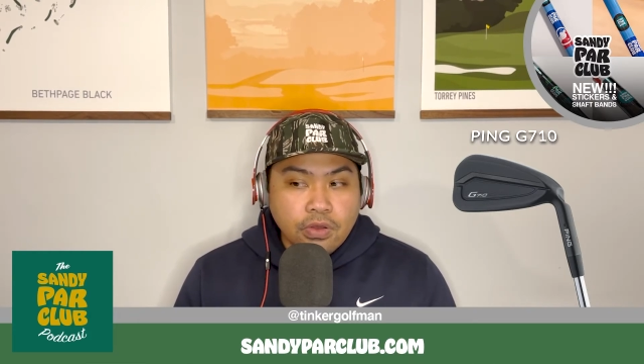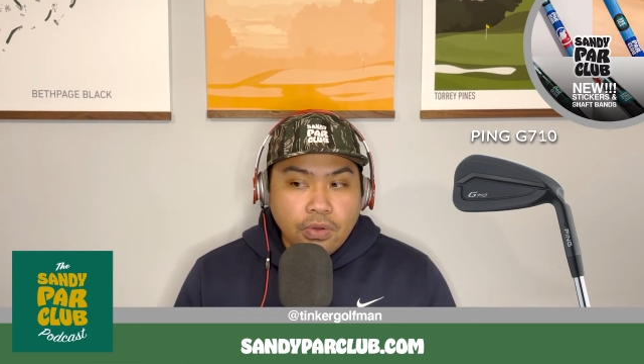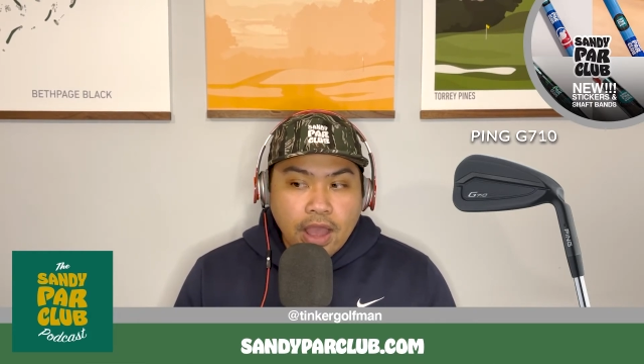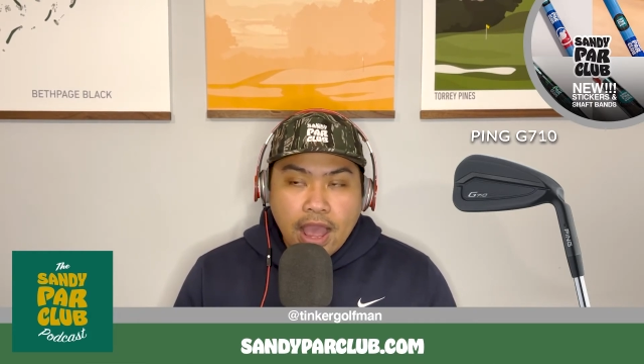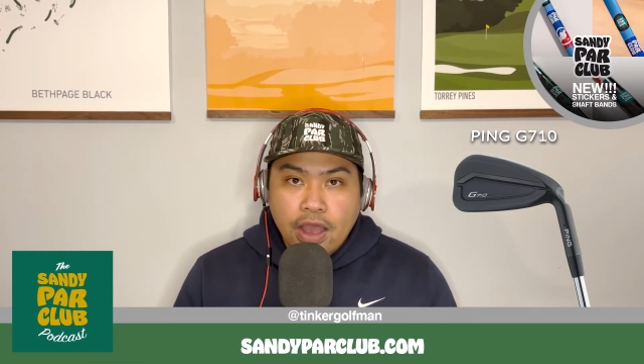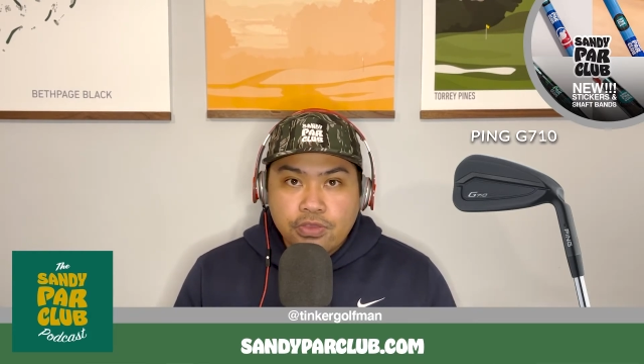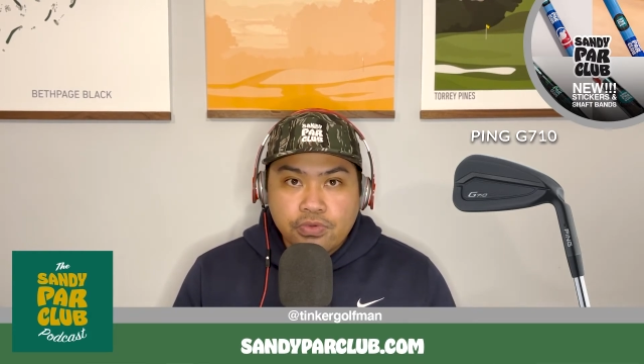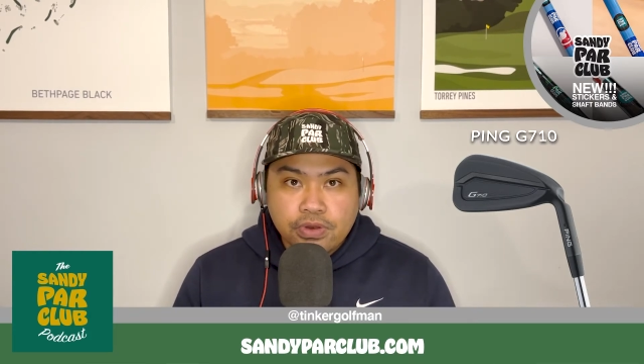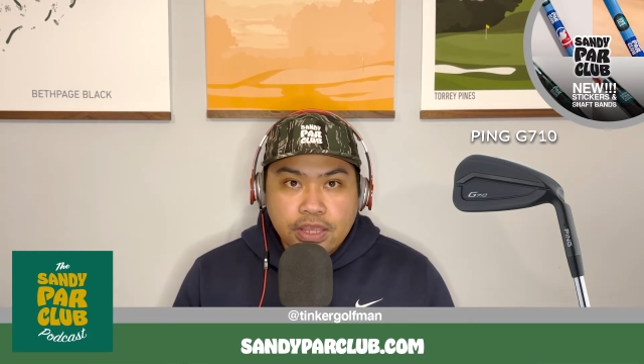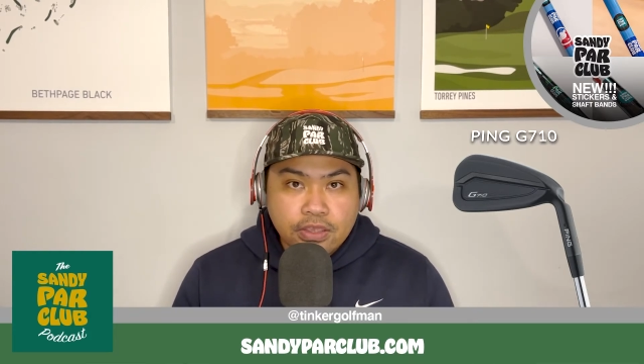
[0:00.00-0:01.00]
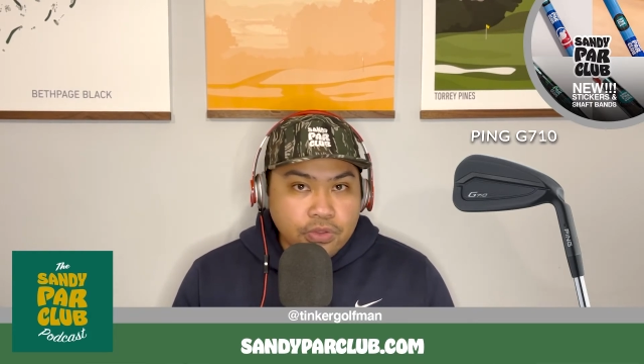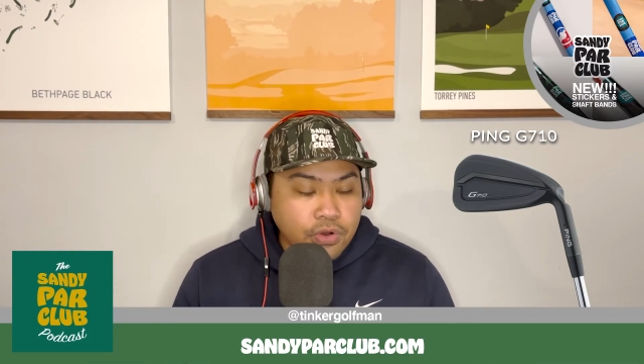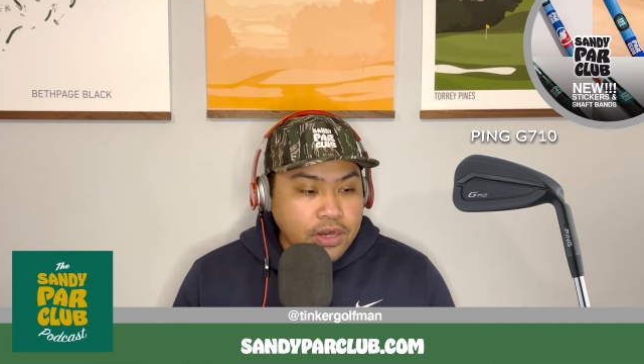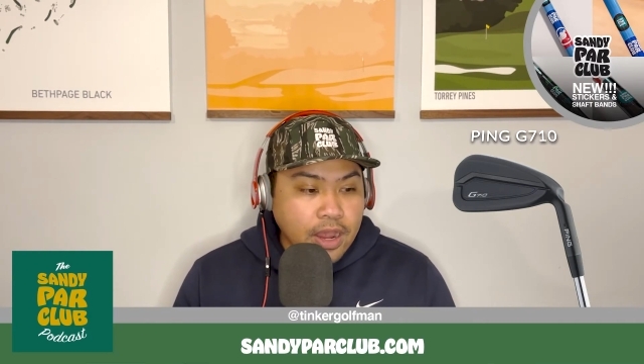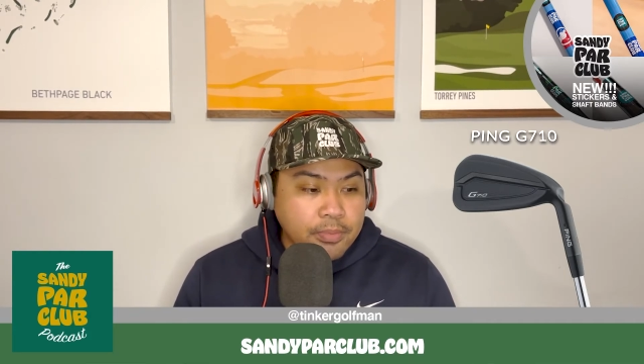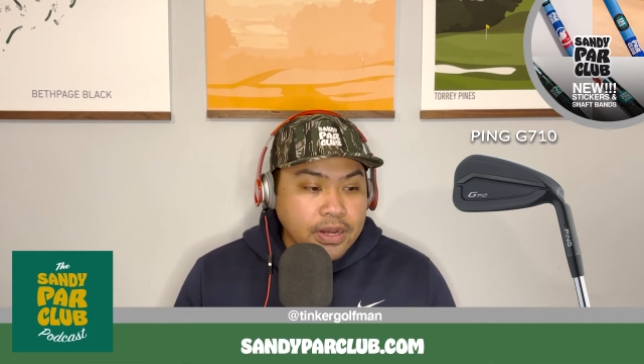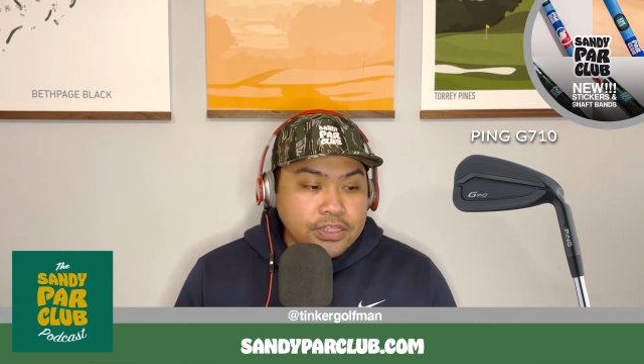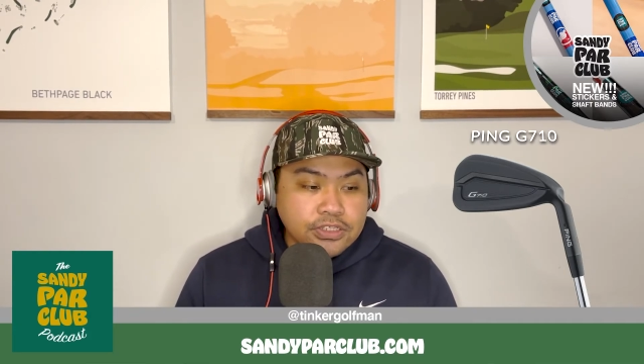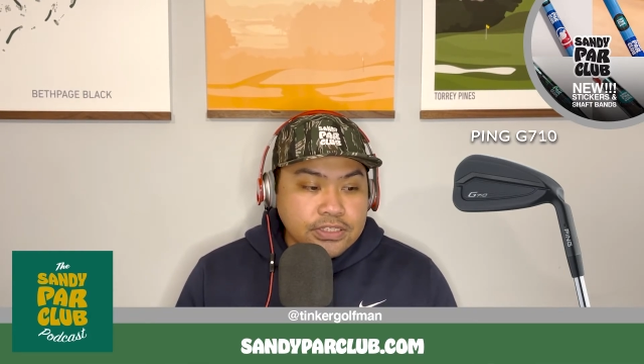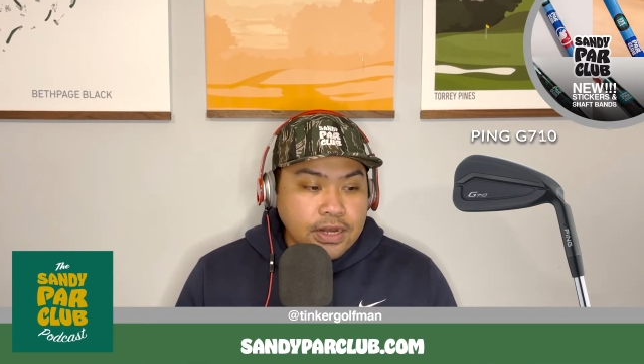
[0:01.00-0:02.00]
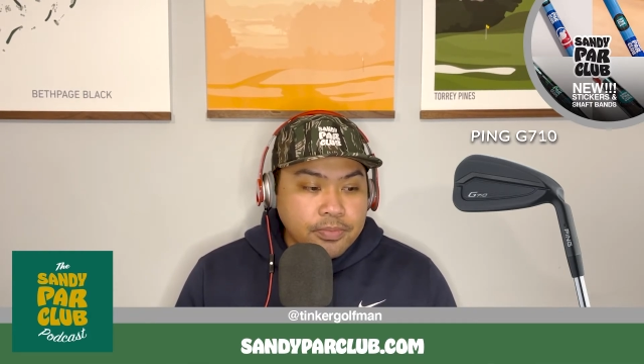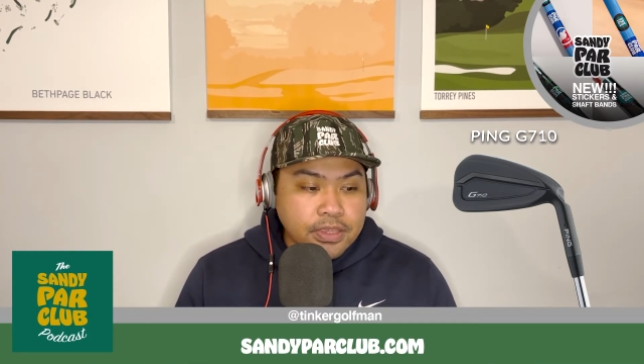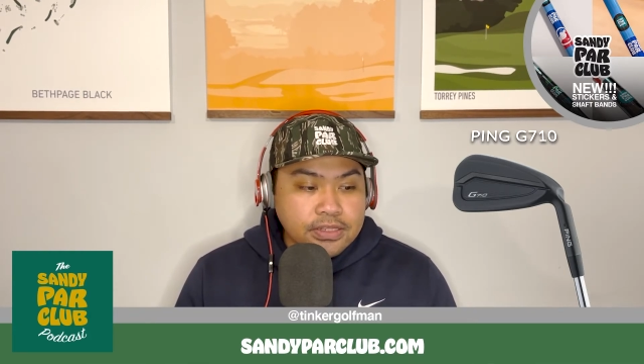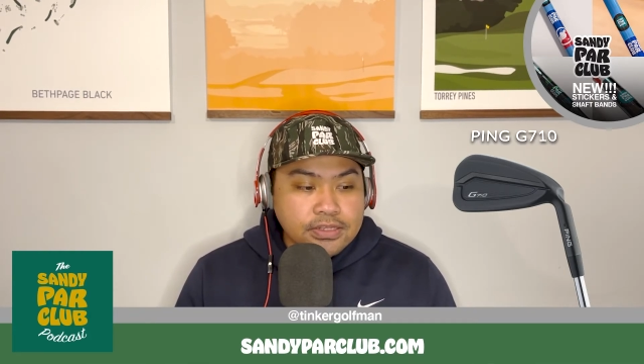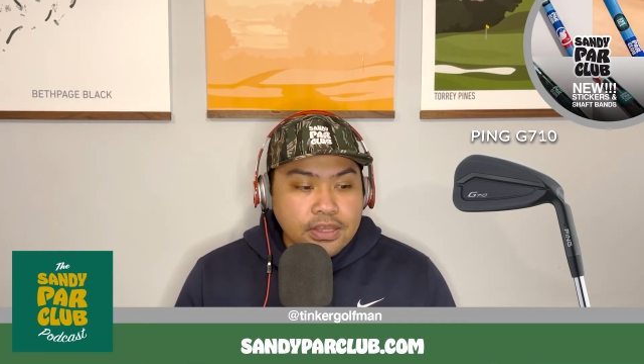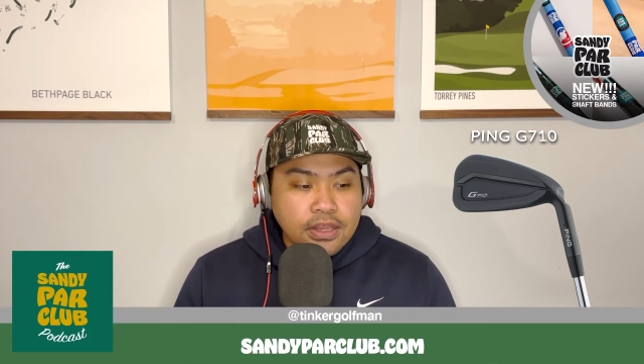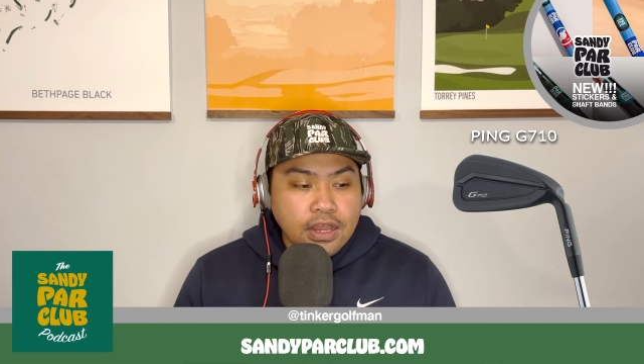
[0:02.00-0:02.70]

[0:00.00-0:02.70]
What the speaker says: how unique your combination setup is,